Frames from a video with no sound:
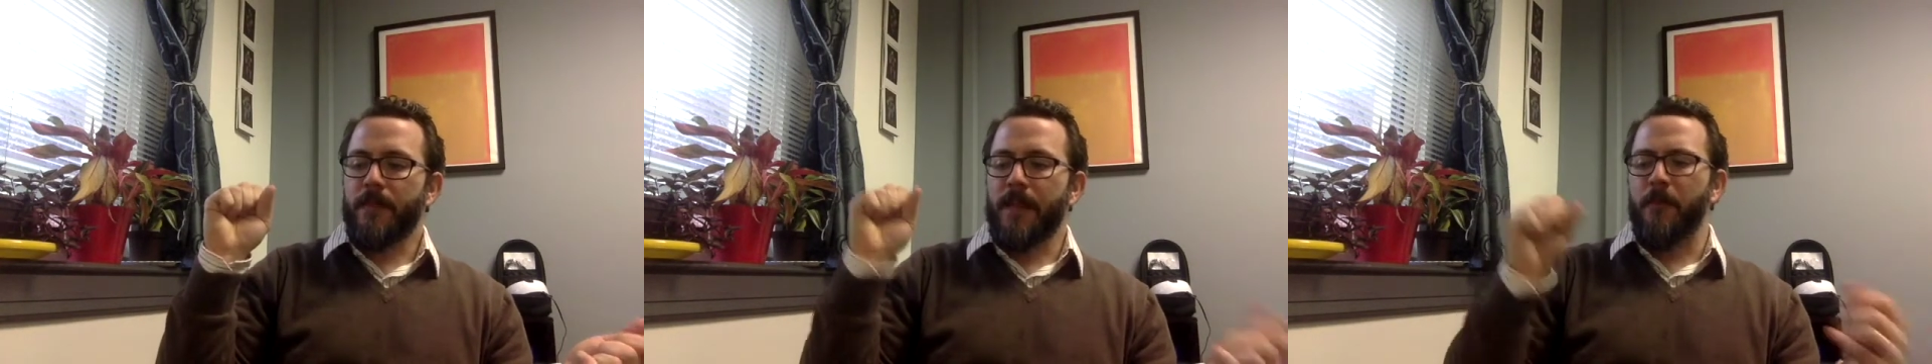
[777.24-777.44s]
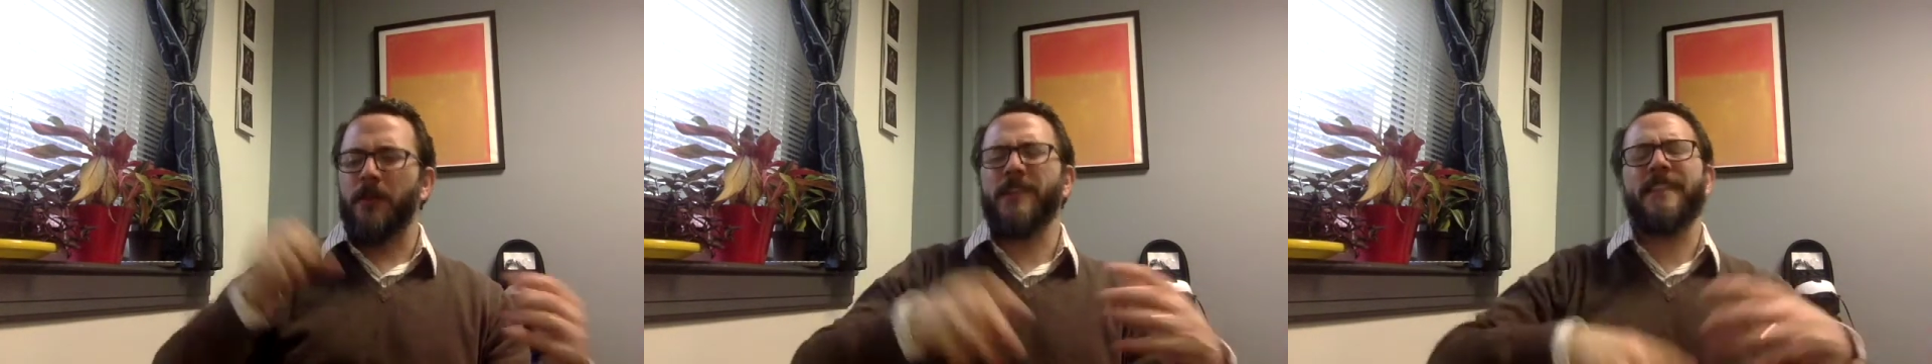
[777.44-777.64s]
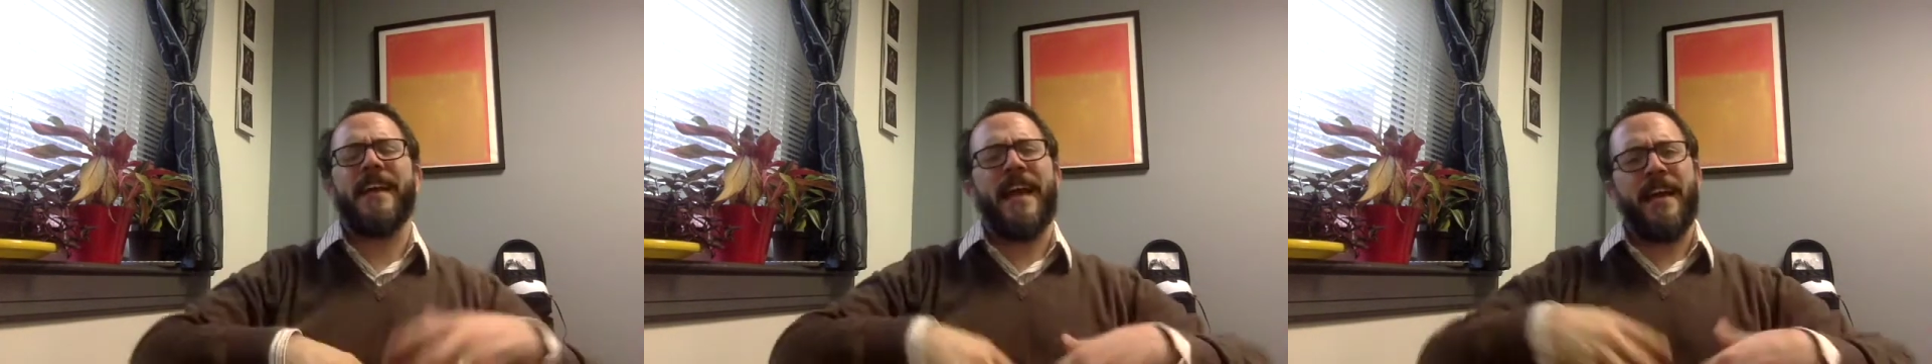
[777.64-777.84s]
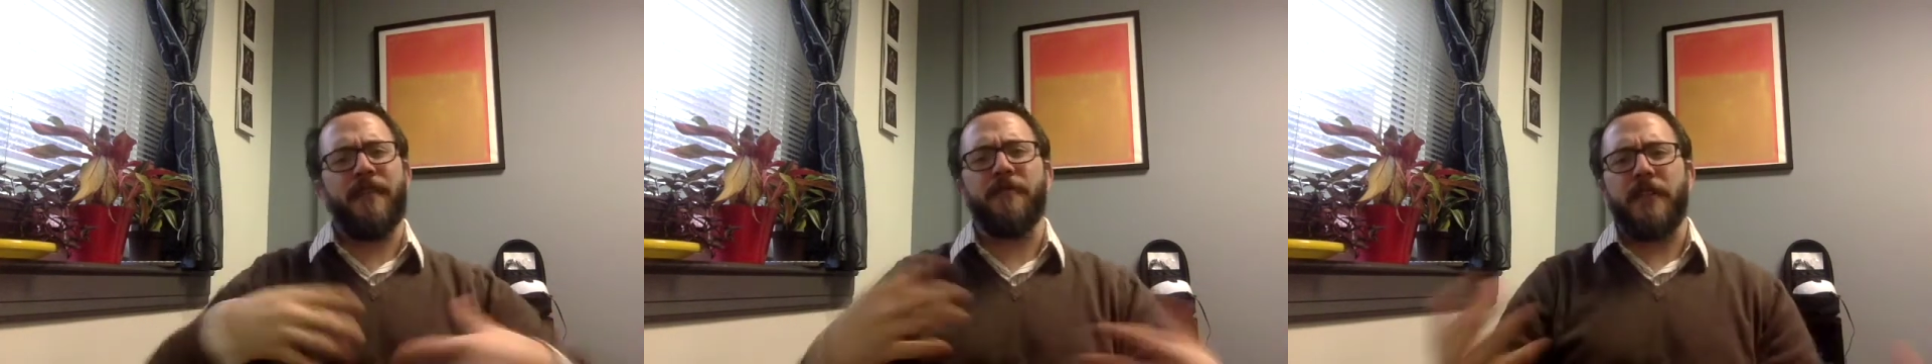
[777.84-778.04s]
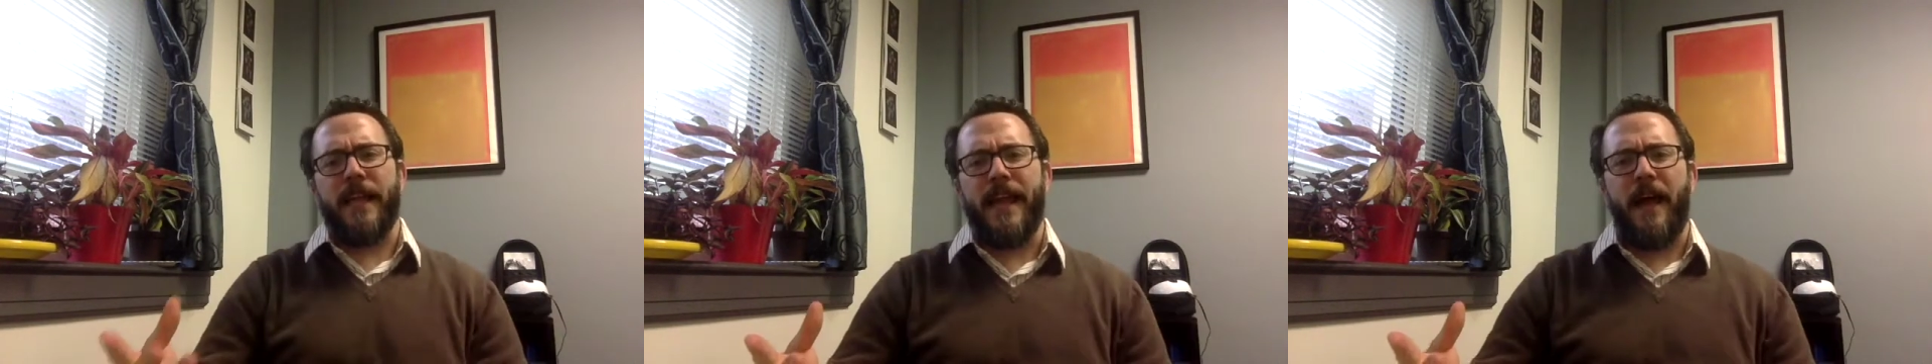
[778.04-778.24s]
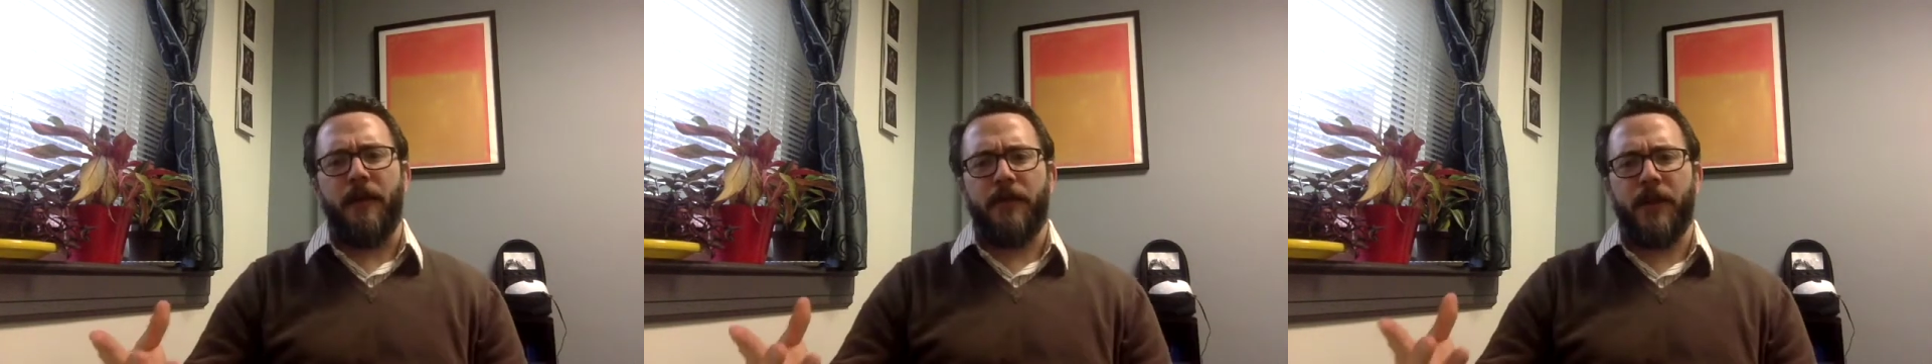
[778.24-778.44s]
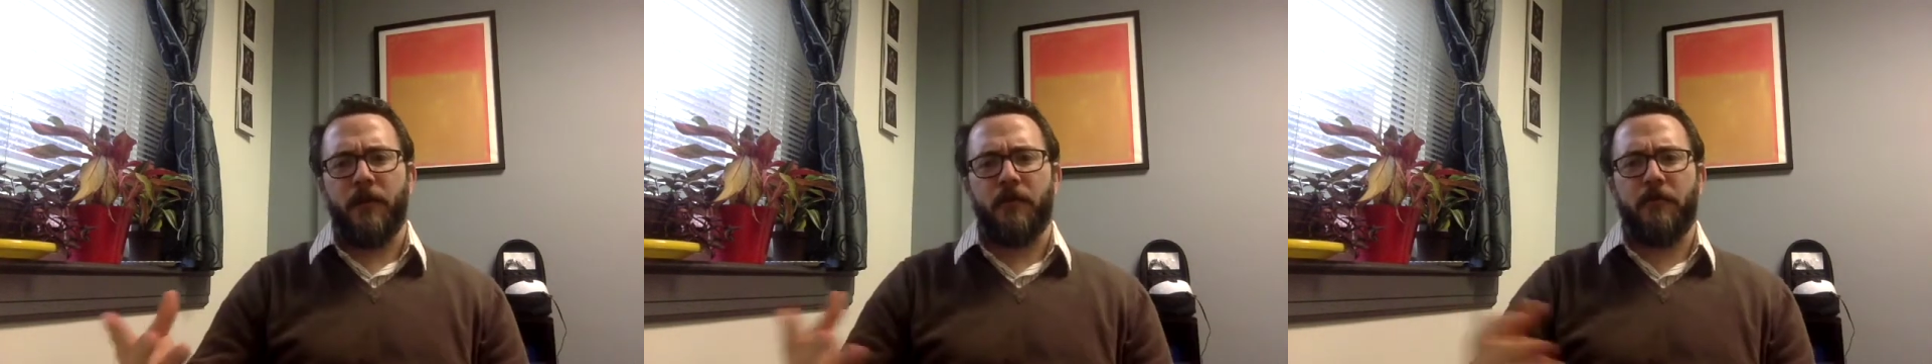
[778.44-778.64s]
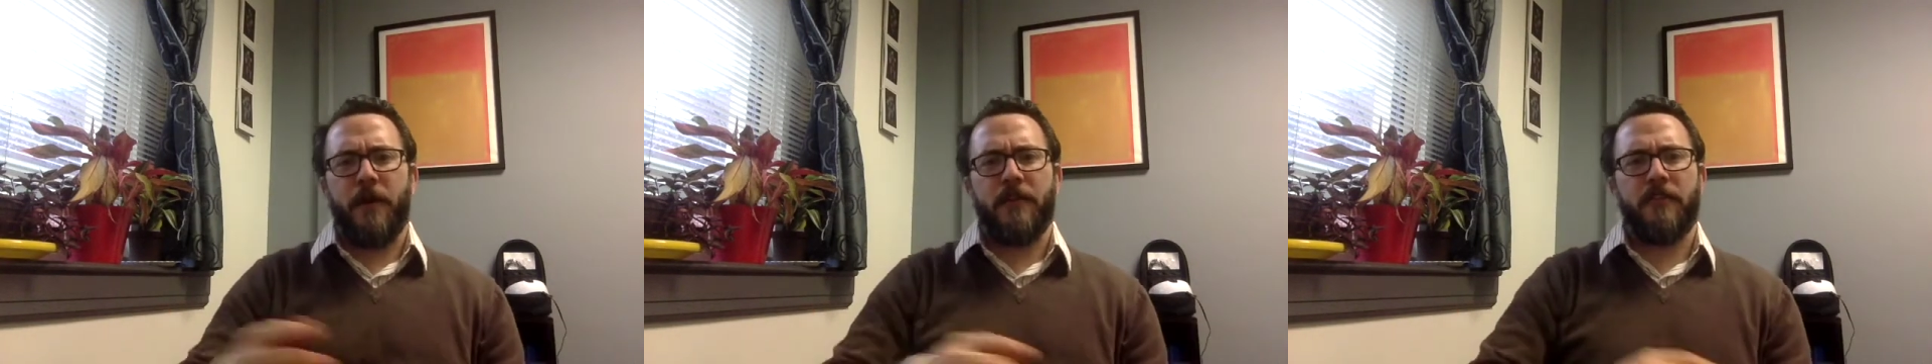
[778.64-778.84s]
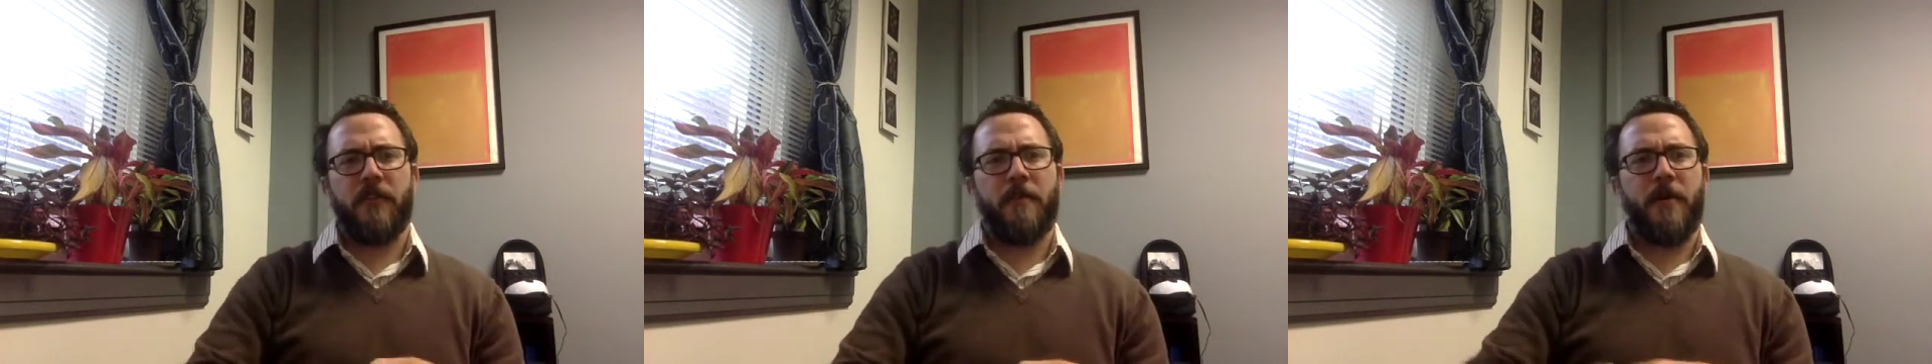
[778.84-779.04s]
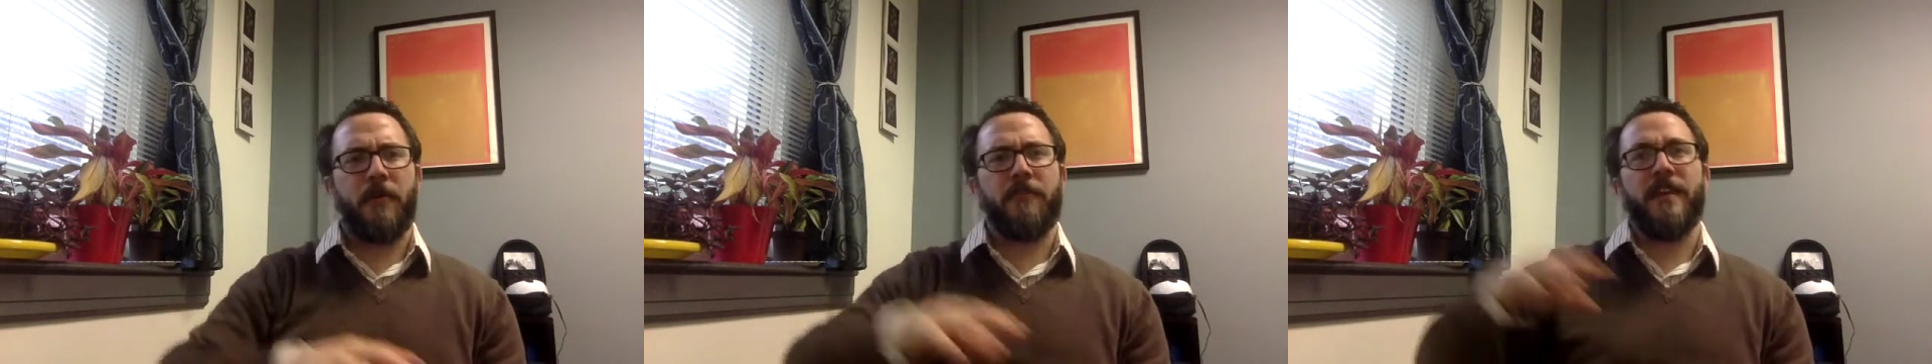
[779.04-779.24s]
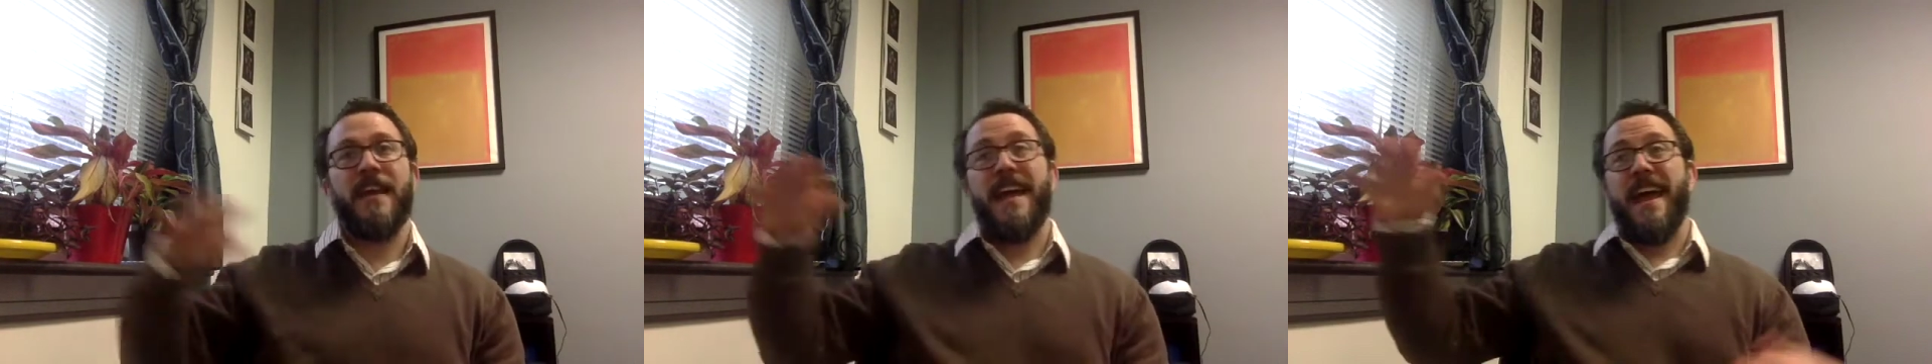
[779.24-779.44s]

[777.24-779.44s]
in which they kind of lay out their response to the post,